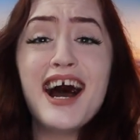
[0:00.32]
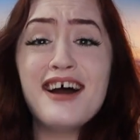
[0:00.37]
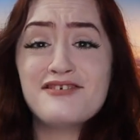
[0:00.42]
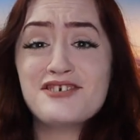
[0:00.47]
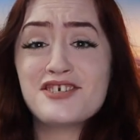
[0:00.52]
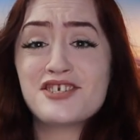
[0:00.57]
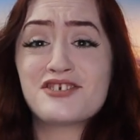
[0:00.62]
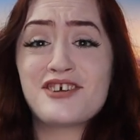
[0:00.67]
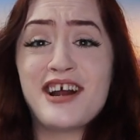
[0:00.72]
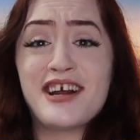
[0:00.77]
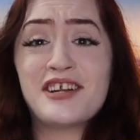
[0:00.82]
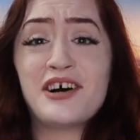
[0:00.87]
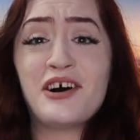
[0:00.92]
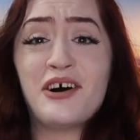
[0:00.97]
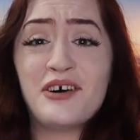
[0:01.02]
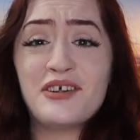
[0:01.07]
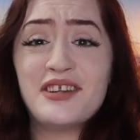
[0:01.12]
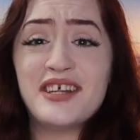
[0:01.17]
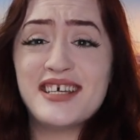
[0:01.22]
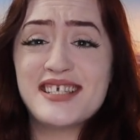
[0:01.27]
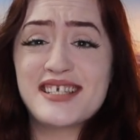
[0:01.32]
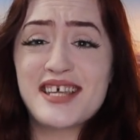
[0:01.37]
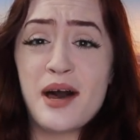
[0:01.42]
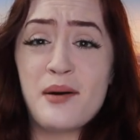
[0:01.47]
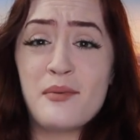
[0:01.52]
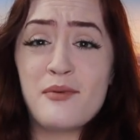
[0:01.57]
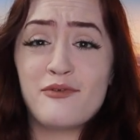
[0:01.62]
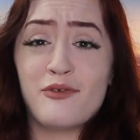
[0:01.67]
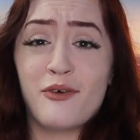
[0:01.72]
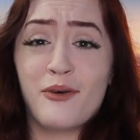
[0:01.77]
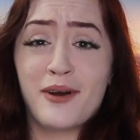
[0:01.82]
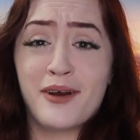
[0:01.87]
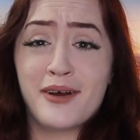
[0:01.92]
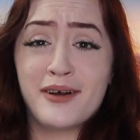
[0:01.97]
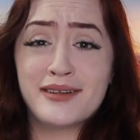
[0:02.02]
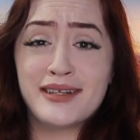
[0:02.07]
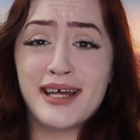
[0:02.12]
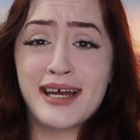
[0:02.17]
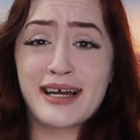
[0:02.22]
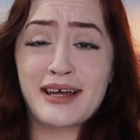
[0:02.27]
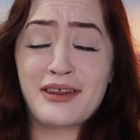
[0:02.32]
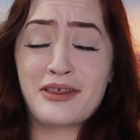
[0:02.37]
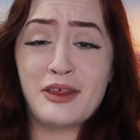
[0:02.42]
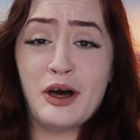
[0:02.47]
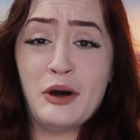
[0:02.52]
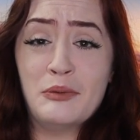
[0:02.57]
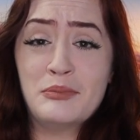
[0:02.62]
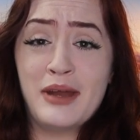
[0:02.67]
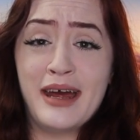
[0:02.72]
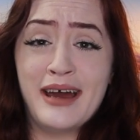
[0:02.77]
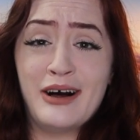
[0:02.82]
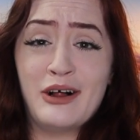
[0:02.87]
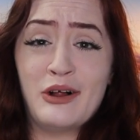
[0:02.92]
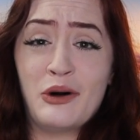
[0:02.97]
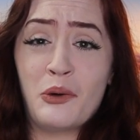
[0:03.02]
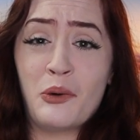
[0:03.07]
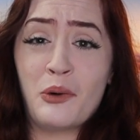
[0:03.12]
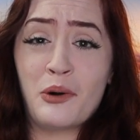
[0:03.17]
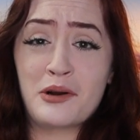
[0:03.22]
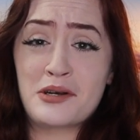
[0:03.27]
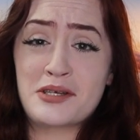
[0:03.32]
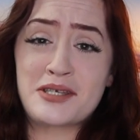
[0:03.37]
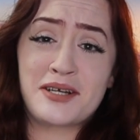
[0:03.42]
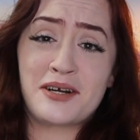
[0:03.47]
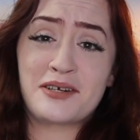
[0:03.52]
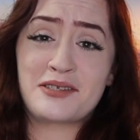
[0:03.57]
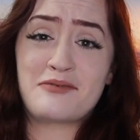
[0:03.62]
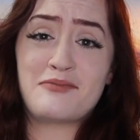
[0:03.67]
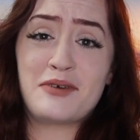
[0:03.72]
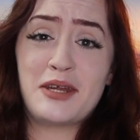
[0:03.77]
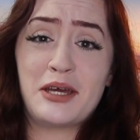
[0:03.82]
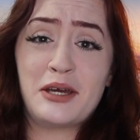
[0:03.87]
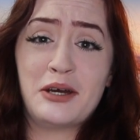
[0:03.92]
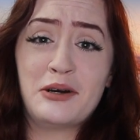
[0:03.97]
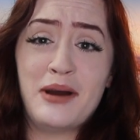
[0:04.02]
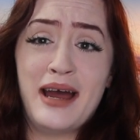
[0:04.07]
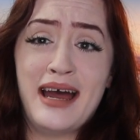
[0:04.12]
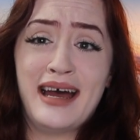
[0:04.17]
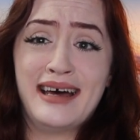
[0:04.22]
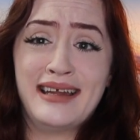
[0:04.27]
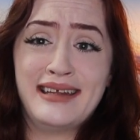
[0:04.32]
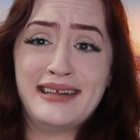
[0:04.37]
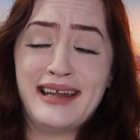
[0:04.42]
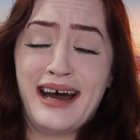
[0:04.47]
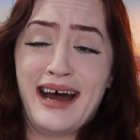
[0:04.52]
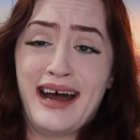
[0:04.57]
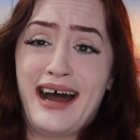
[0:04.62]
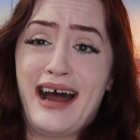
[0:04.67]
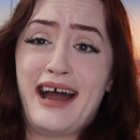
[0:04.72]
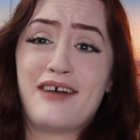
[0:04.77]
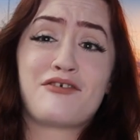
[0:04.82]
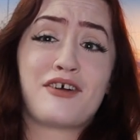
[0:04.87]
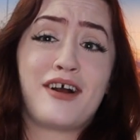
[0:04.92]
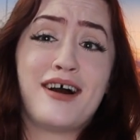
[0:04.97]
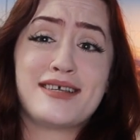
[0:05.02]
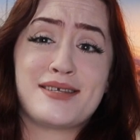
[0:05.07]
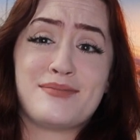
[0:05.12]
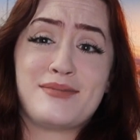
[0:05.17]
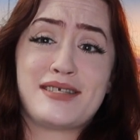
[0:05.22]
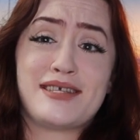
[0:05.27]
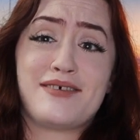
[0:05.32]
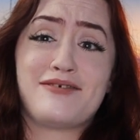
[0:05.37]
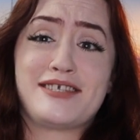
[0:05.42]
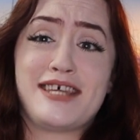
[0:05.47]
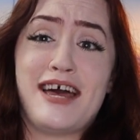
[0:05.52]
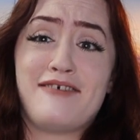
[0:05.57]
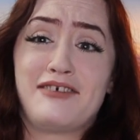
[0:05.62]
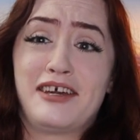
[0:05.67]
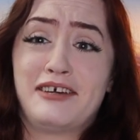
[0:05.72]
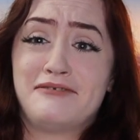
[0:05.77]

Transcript: I was trying to hold these up for like a thumbnail or to start the video and I forgot some of the stuff